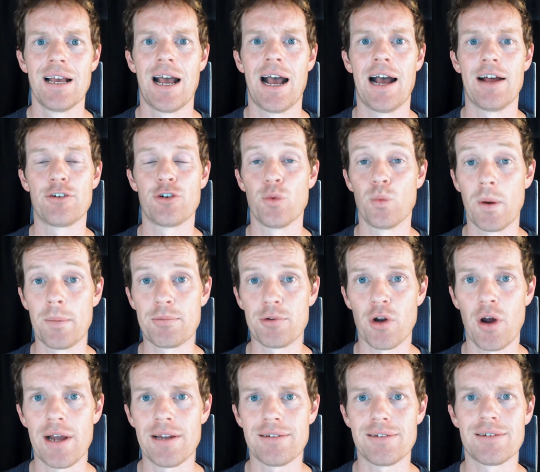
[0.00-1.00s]
to
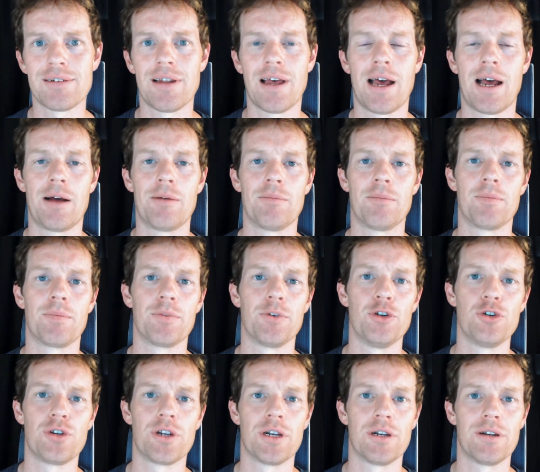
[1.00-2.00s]
websites.
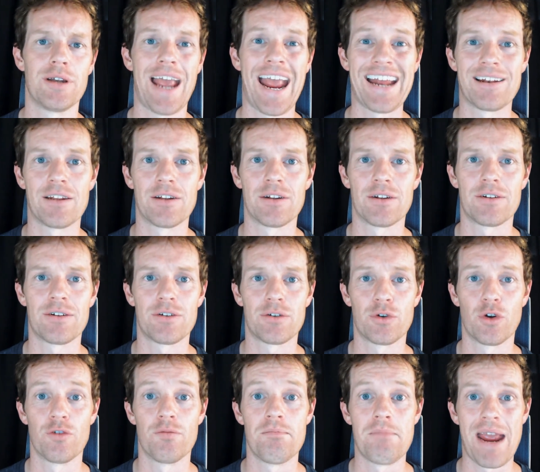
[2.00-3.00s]
You can add this
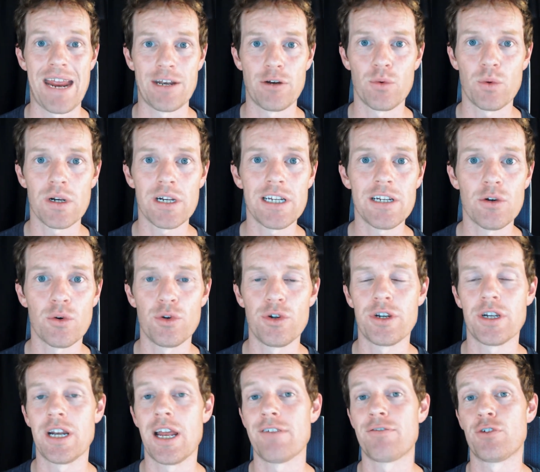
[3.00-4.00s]
sort of manually, or you
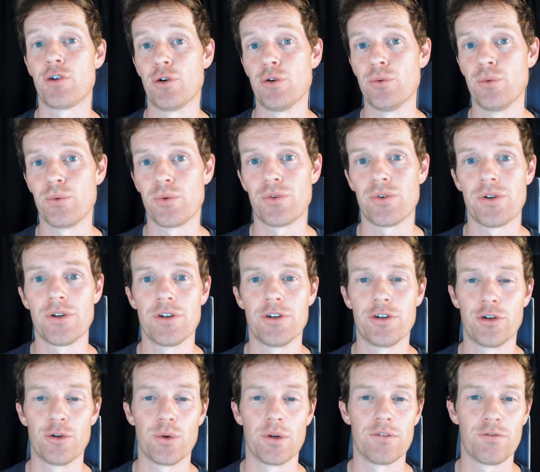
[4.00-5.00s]
can have tools
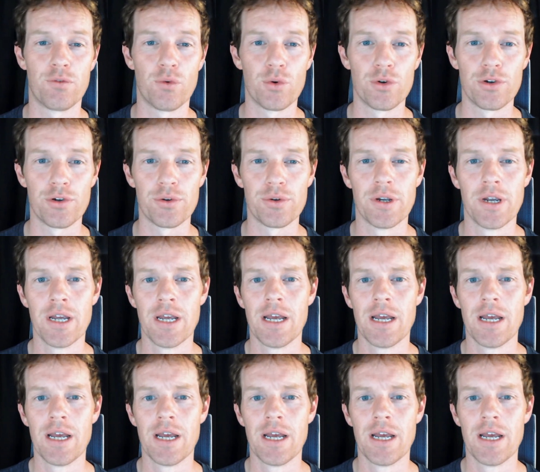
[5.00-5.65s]
do it for you.